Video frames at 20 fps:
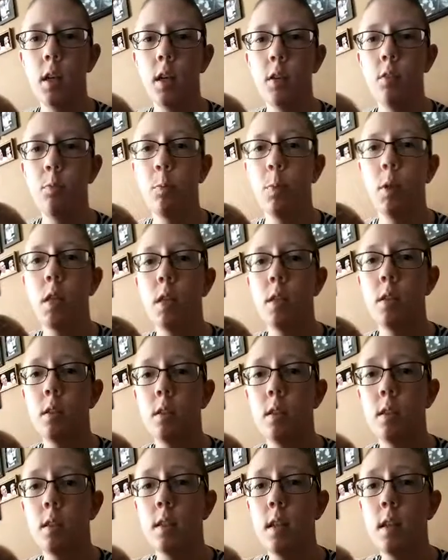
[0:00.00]
life, but at
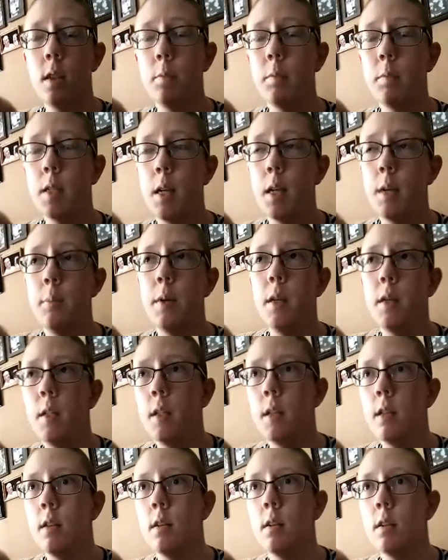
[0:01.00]
the same time, I
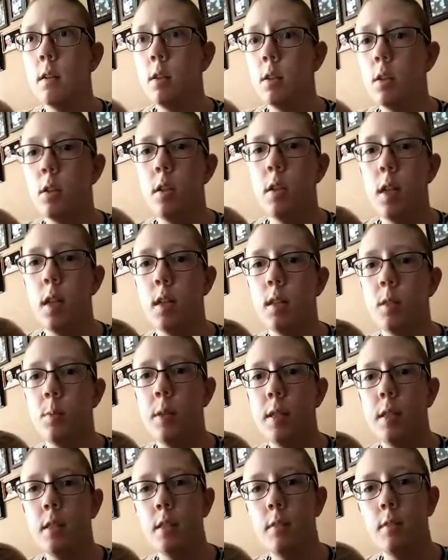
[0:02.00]
think there are certain
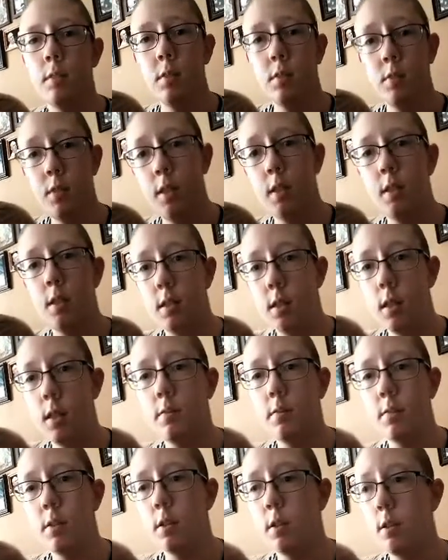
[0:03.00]
aspects of civilian
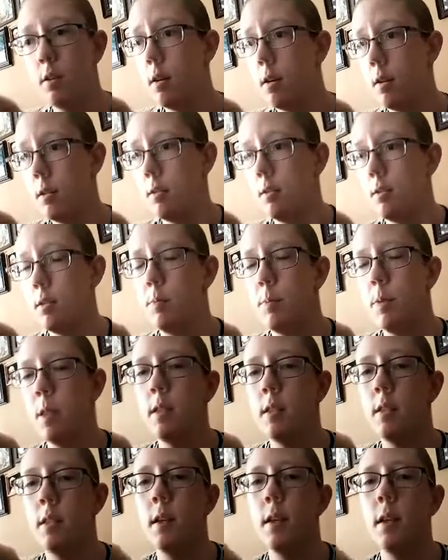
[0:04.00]
life that are harder than
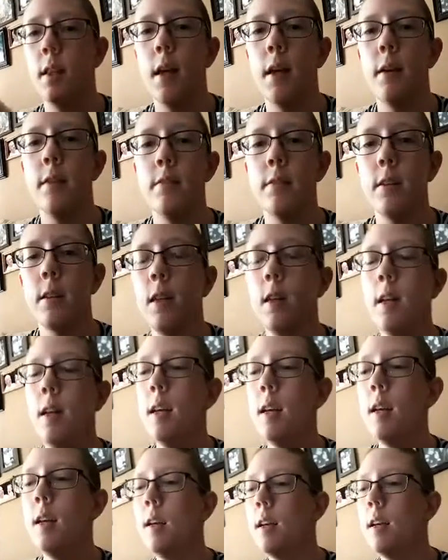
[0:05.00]
military life.
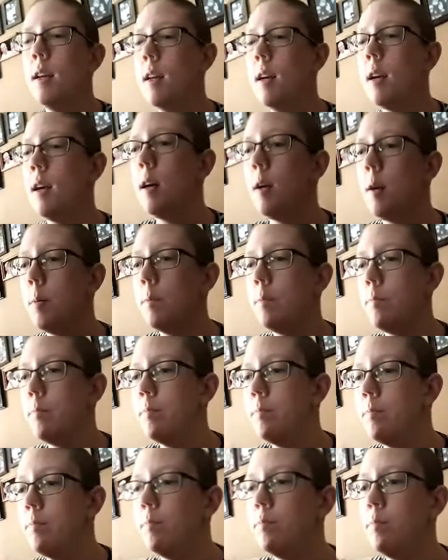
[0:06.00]

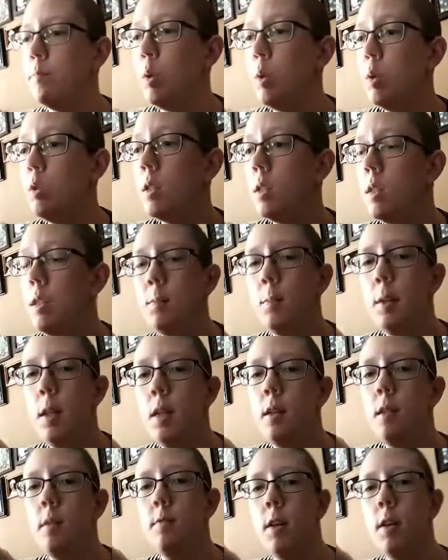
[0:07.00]
Mostly
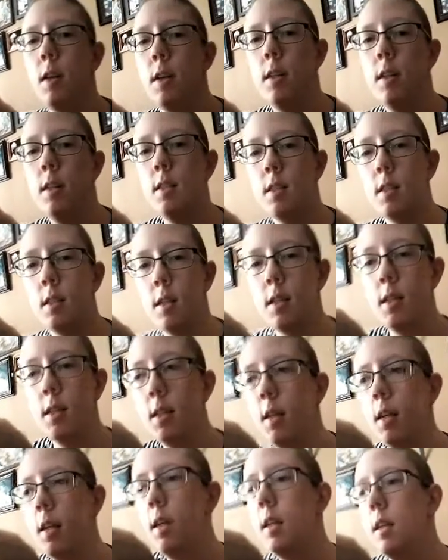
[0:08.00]
speaking financially.
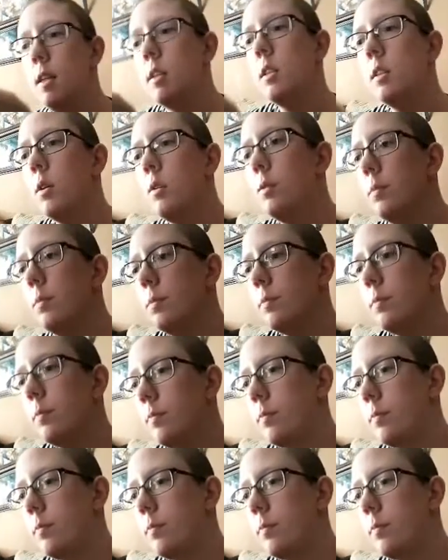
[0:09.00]
So,